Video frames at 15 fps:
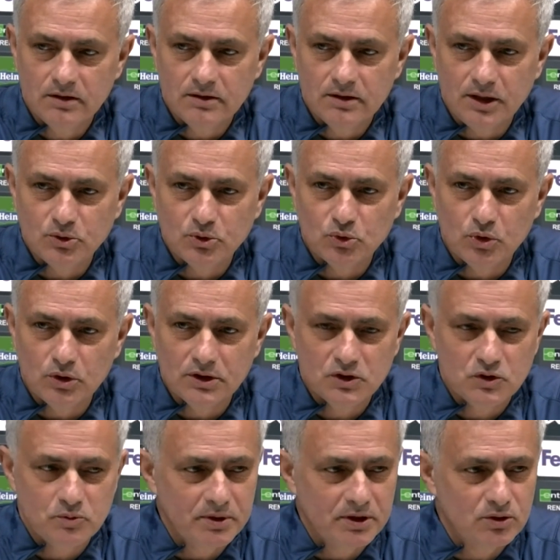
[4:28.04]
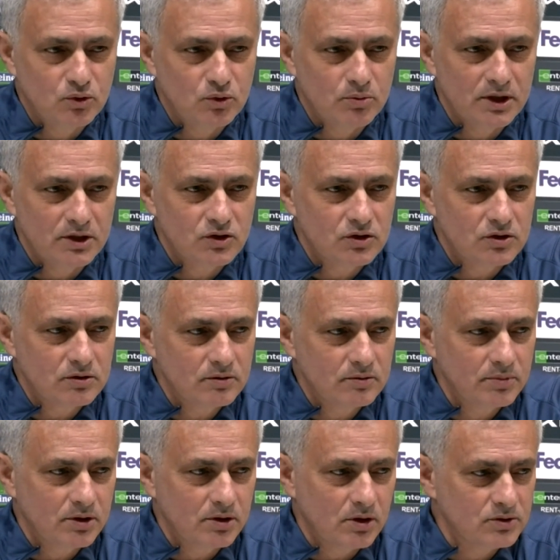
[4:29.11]
I don't want to speak too much
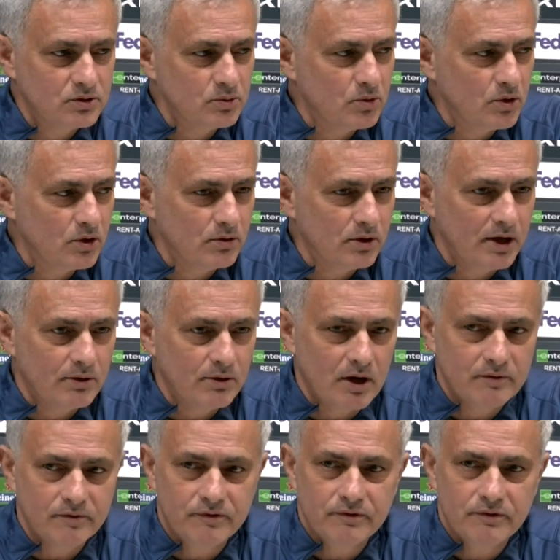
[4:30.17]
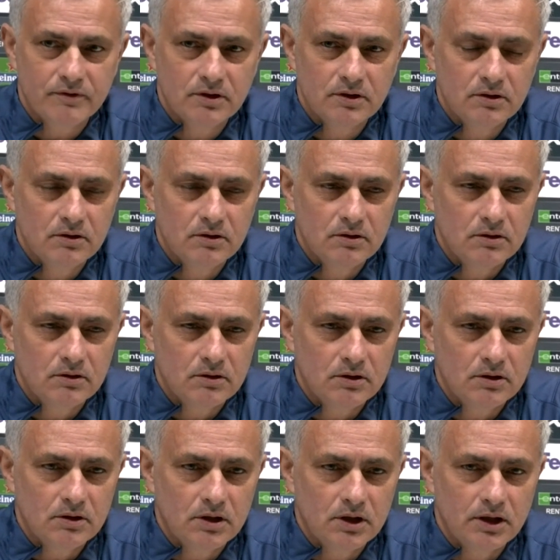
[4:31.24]
because tomorrow I arrive
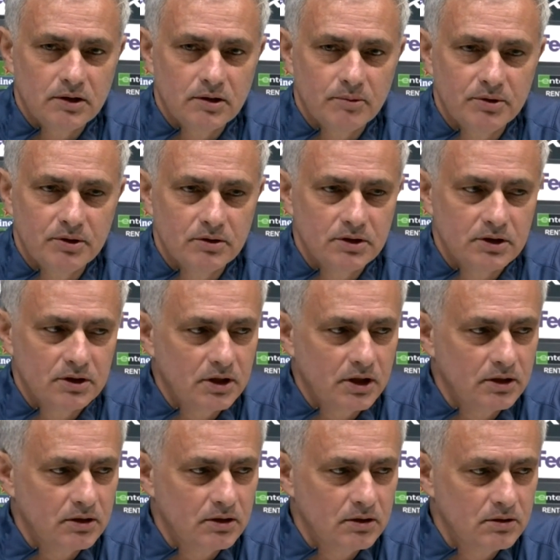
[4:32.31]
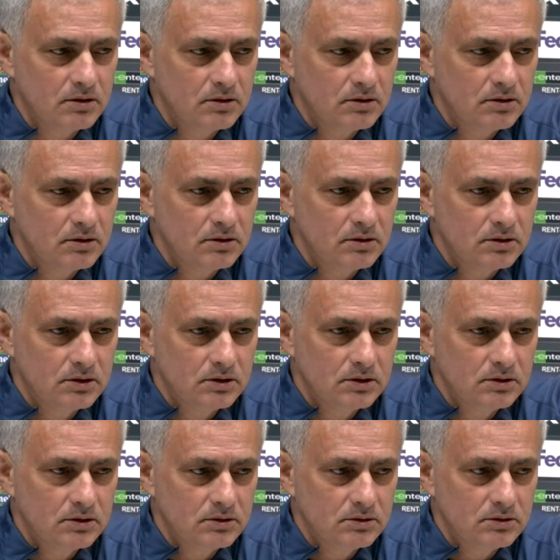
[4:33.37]
at the building and
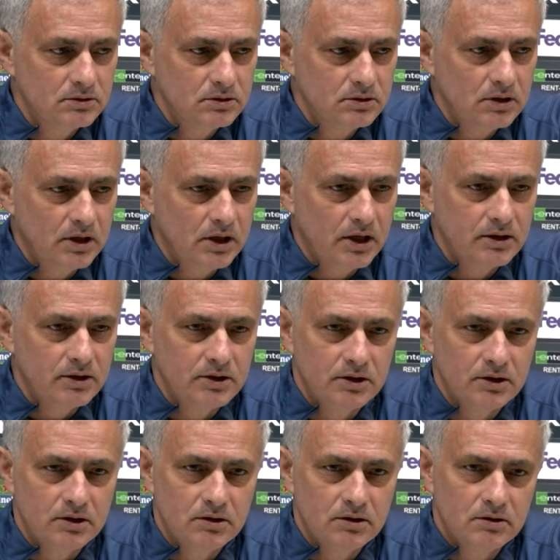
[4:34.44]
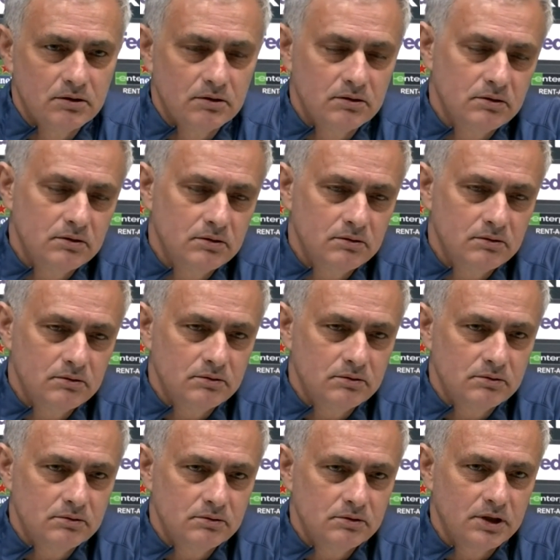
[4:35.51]
and then
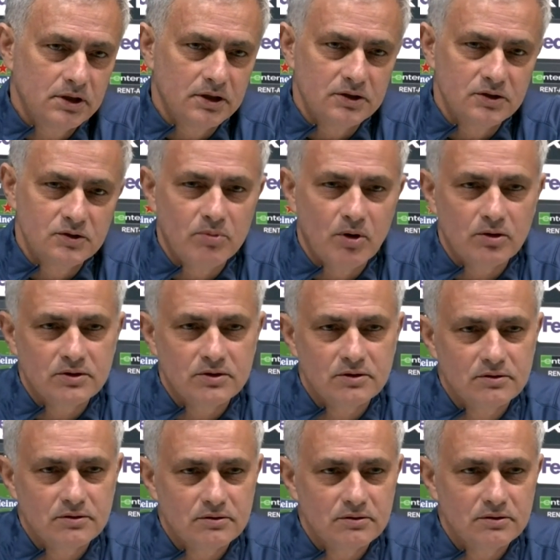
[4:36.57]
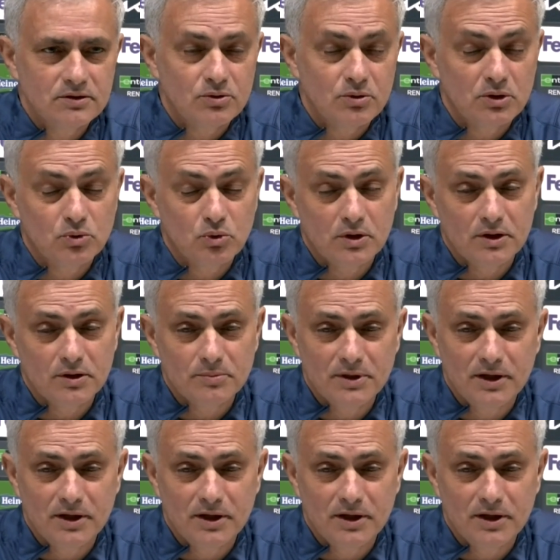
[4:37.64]
the kid's boss is going to kill me